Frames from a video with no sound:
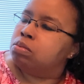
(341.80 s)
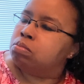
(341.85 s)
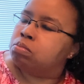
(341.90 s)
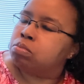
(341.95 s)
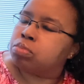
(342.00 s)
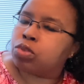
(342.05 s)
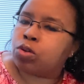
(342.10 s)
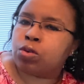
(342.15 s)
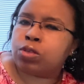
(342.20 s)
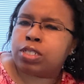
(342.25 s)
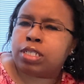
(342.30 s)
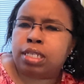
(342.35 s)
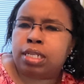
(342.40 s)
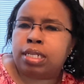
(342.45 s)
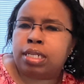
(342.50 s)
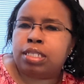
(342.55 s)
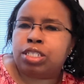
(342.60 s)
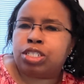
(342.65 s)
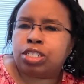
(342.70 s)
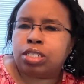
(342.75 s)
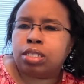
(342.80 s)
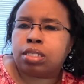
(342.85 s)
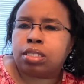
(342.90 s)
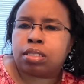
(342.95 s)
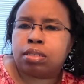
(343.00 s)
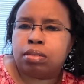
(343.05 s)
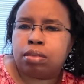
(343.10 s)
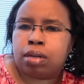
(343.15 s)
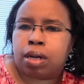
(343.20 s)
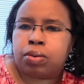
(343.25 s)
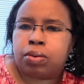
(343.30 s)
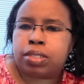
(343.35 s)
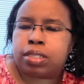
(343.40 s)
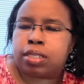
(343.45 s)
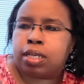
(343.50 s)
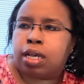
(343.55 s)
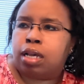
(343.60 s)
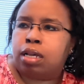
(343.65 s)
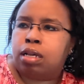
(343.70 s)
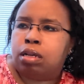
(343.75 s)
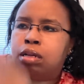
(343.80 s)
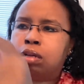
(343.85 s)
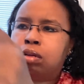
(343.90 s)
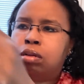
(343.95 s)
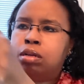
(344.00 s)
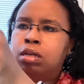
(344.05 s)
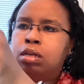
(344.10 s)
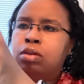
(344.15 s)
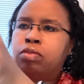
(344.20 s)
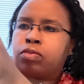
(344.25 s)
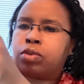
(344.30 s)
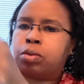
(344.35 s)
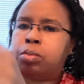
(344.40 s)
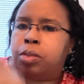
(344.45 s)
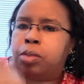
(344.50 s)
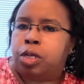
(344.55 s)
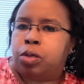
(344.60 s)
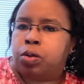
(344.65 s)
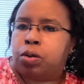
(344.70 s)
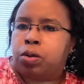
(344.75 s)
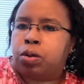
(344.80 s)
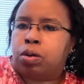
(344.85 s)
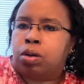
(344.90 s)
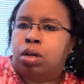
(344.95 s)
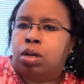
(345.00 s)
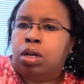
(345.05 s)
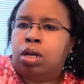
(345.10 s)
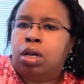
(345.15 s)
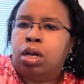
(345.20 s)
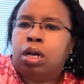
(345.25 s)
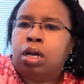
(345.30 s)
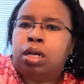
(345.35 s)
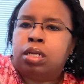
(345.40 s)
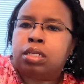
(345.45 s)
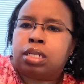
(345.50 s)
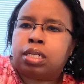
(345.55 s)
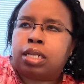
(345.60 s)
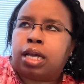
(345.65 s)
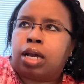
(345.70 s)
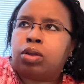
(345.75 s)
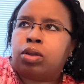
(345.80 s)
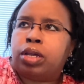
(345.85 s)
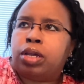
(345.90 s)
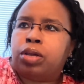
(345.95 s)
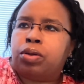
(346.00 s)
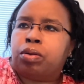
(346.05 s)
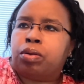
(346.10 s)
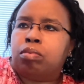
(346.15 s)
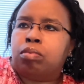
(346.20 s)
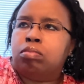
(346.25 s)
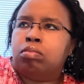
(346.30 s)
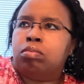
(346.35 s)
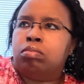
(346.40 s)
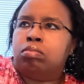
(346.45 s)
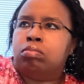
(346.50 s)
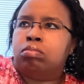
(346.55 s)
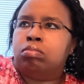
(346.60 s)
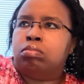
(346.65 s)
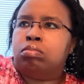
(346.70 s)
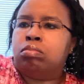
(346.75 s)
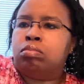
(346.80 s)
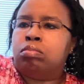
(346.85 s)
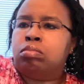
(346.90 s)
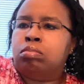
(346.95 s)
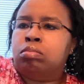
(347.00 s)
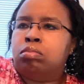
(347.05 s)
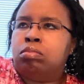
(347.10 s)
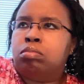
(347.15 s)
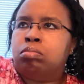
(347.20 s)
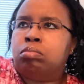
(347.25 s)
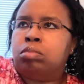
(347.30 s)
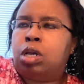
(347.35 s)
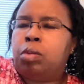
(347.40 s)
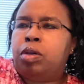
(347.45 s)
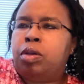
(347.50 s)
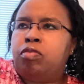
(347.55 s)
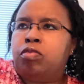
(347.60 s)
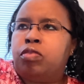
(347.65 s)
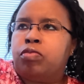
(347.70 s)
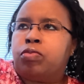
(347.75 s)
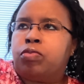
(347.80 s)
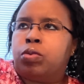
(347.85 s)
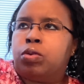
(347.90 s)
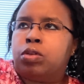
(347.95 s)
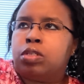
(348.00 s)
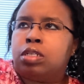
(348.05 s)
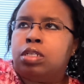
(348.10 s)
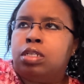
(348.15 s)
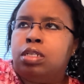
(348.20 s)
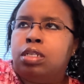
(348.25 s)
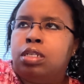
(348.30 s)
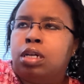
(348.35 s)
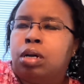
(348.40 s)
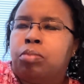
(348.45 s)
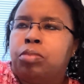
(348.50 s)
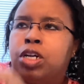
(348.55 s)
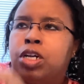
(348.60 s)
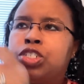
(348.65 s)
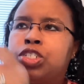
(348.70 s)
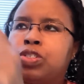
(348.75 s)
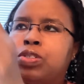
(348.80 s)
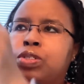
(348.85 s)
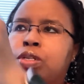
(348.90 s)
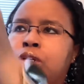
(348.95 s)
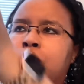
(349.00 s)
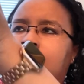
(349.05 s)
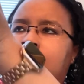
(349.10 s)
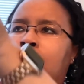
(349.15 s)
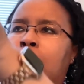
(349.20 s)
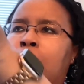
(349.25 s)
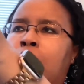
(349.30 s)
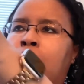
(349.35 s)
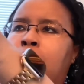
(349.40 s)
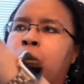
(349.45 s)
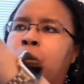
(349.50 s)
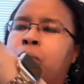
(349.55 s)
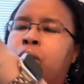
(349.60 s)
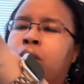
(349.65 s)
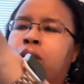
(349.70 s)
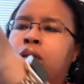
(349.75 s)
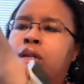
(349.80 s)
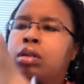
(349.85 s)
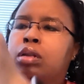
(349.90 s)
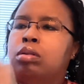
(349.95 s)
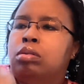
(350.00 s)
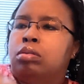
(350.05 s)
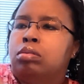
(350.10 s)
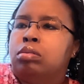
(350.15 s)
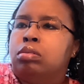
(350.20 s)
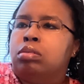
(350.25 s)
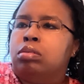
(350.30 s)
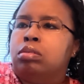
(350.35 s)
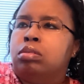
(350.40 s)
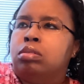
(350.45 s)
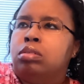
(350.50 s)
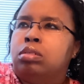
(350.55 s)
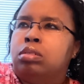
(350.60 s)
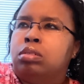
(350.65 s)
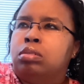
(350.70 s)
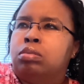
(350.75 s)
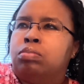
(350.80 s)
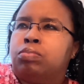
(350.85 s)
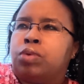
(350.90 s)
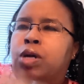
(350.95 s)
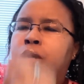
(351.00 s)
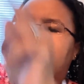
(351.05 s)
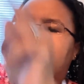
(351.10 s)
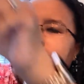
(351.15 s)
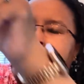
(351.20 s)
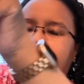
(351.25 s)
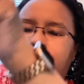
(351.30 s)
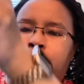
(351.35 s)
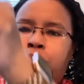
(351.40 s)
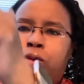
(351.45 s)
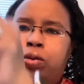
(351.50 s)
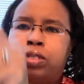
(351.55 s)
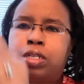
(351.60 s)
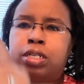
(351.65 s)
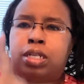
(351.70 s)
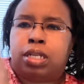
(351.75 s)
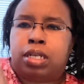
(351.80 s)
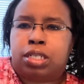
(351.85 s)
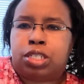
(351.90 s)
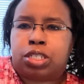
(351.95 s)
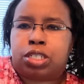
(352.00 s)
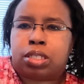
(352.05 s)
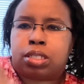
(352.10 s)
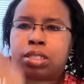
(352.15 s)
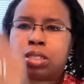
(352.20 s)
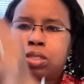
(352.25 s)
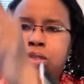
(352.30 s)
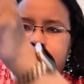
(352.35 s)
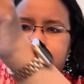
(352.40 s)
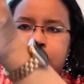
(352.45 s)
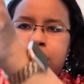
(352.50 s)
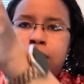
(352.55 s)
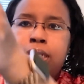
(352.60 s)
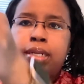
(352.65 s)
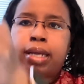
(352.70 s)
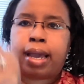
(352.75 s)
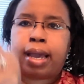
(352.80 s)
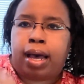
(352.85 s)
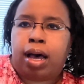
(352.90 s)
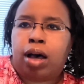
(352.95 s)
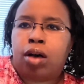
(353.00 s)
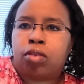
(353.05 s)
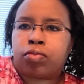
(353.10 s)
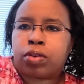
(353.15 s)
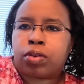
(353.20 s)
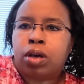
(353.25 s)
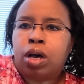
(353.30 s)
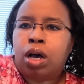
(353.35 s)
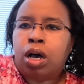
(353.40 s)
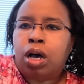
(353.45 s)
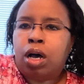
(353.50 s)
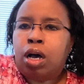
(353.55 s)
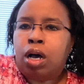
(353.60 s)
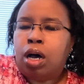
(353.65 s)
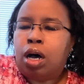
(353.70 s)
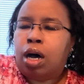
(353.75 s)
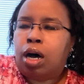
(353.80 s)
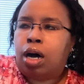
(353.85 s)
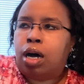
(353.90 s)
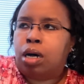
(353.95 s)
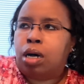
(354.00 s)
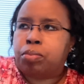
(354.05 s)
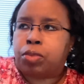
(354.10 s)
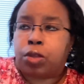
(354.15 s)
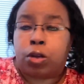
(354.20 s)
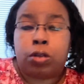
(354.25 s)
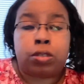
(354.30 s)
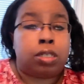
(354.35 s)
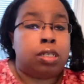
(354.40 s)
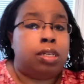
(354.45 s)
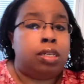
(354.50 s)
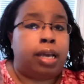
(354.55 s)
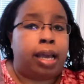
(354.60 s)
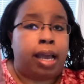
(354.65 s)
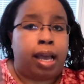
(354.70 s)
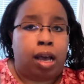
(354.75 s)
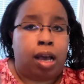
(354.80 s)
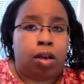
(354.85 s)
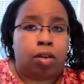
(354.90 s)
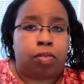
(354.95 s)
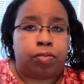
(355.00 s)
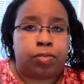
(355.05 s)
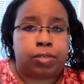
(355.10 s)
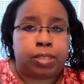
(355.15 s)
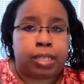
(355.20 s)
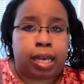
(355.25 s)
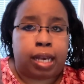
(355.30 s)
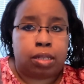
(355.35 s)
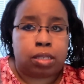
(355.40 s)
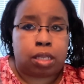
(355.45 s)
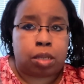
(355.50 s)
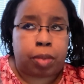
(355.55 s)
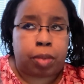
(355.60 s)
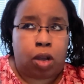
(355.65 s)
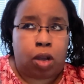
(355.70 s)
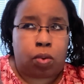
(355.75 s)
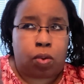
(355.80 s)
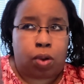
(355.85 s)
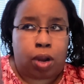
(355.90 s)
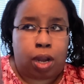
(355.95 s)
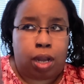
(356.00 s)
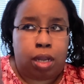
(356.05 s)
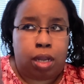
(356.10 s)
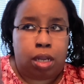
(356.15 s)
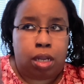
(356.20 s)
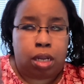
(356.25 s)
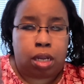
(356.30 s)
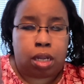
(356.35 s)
13 inches, I would say, from here to down here. Maybe even 14, I'm not sure. But probably about 13 inches, 13 and a half. 13 and a half sounds about right.